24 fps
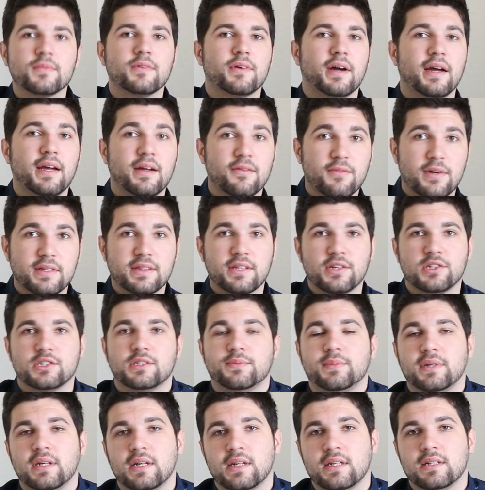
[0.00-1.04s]
Right, and right there's the
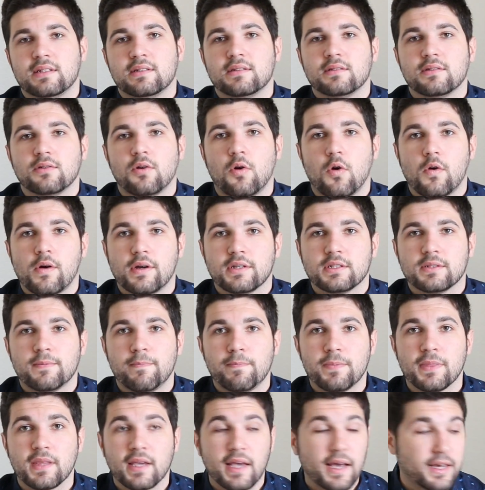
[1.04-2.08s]
beginning of the chorus.
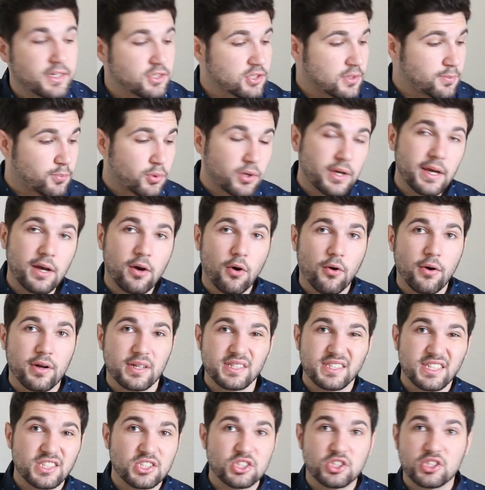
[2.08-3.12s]
Okay, so the pre-chorus
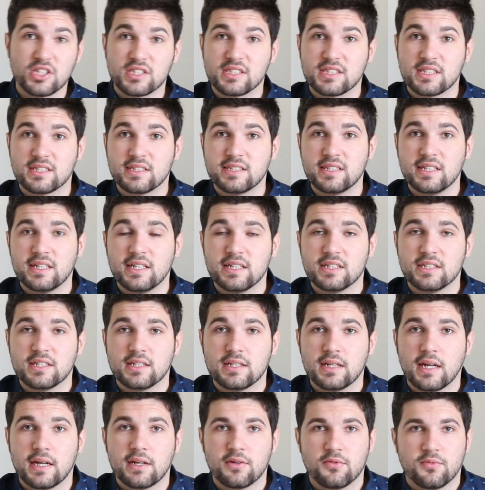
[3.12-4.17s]
is just a C and you
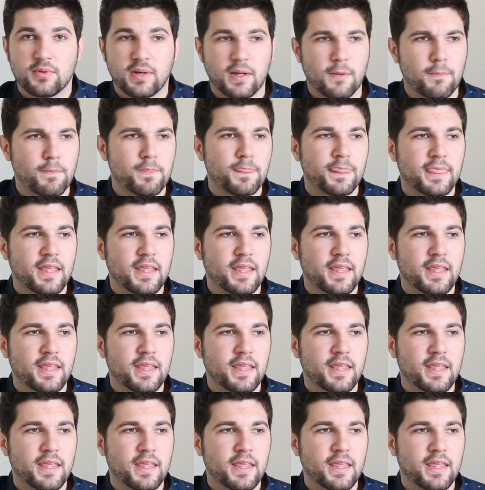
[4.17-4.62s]
let it ring.